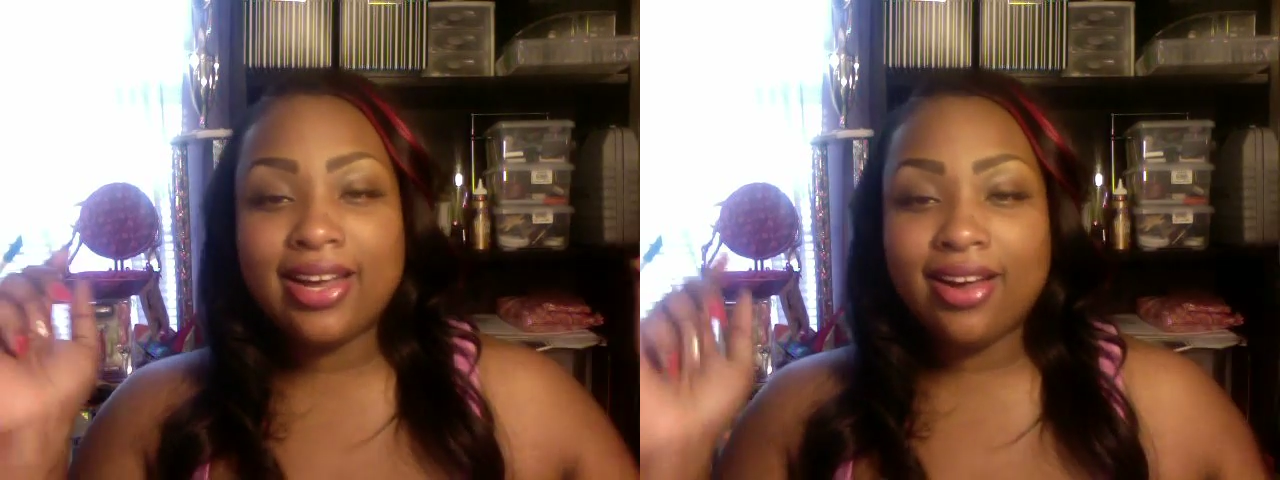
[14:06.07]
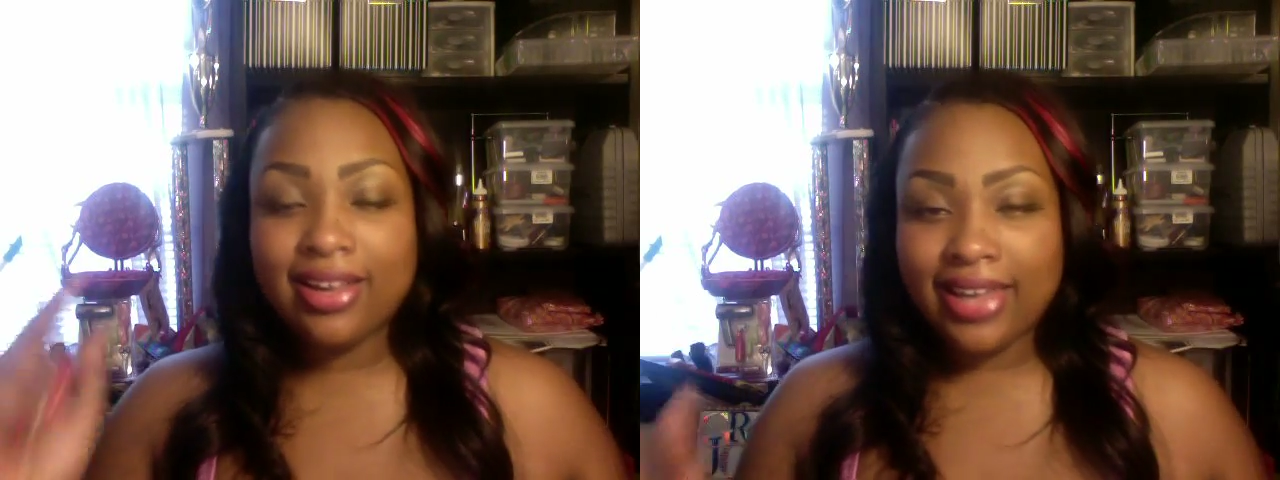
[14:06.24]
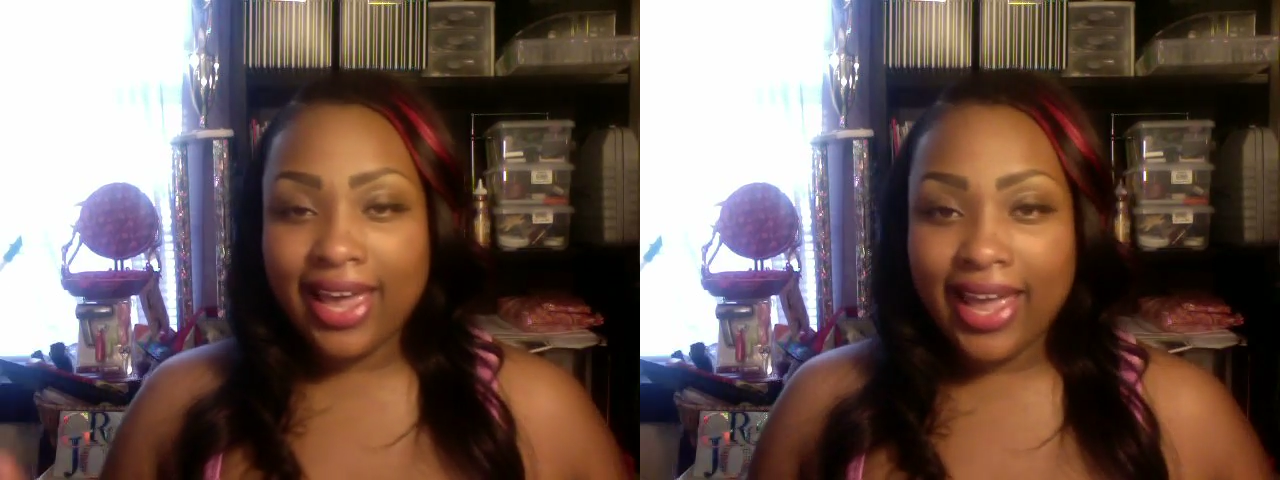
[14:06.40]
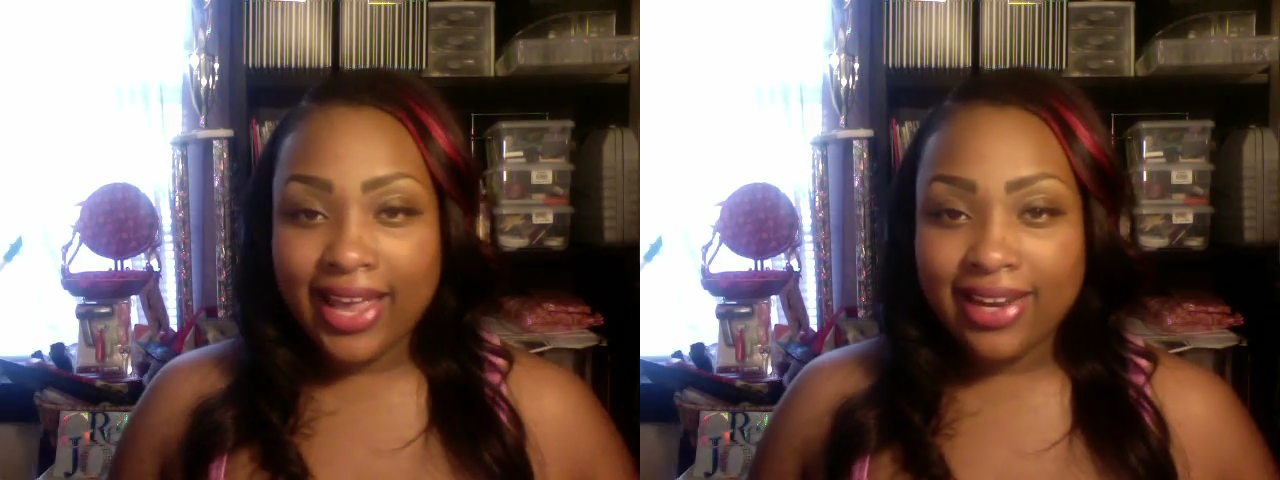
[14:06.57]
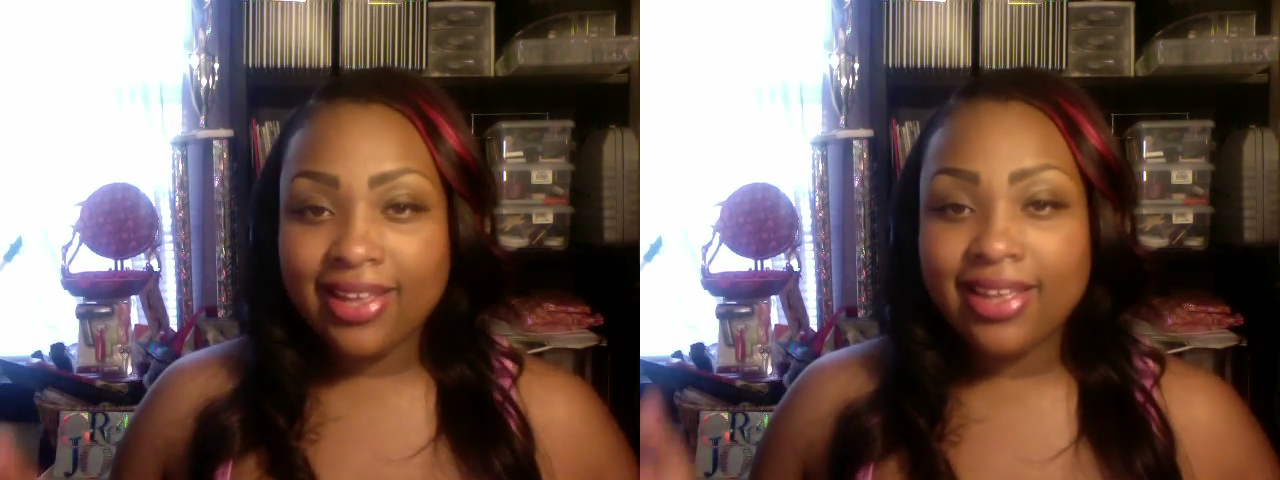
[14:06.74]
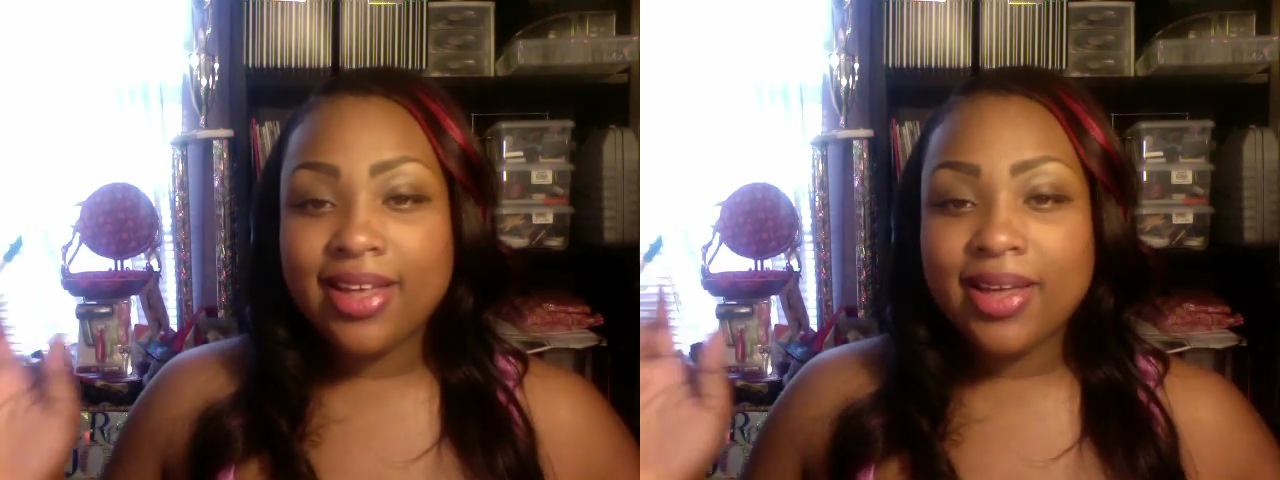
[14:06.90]

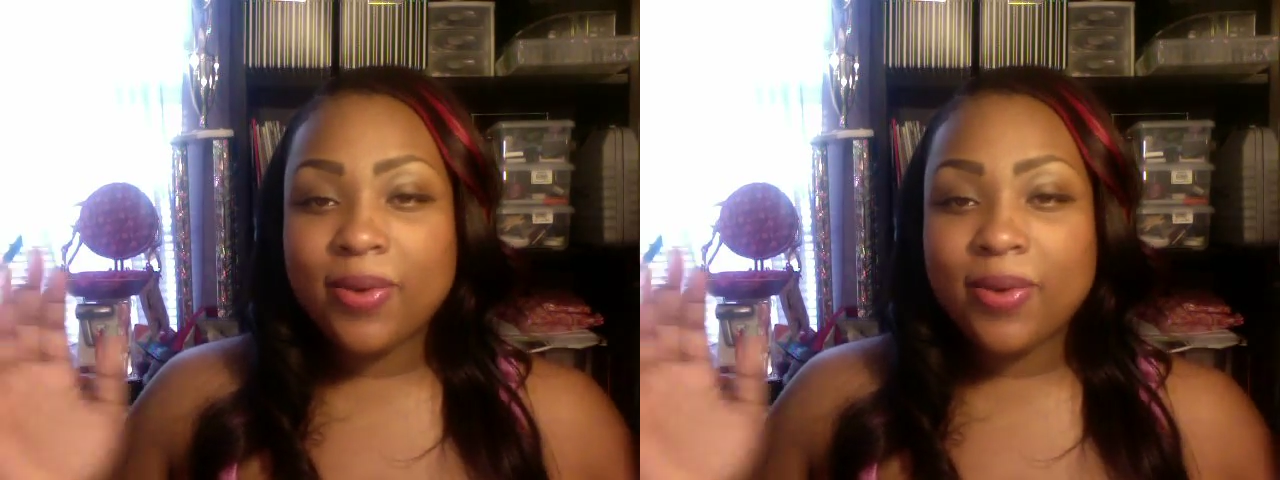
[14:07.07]
again,